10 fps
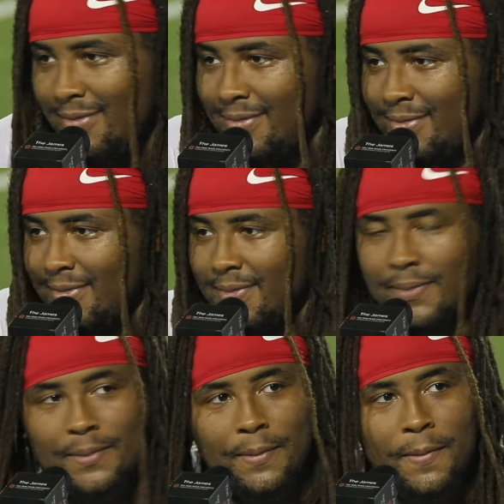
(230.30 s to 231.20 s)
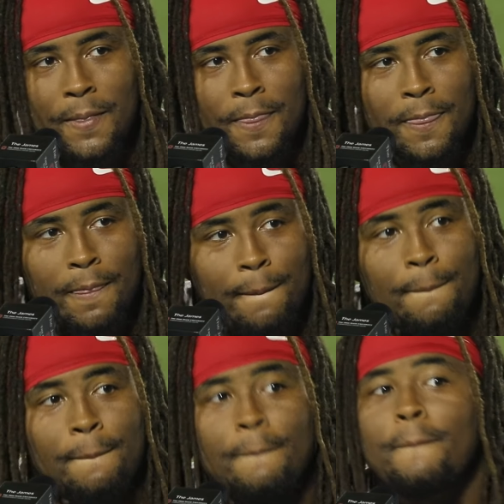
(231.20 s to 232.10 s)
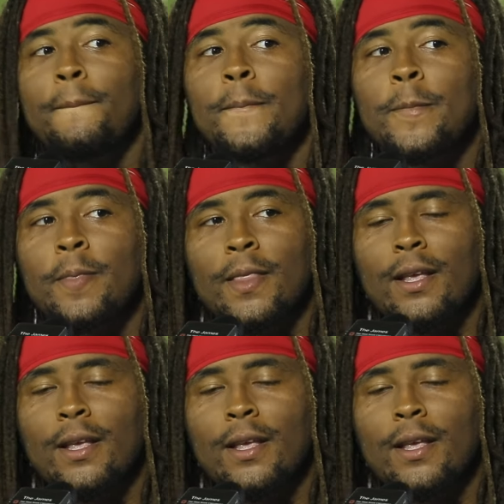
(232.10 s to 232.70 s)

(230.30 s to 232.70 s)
White queso? White queso?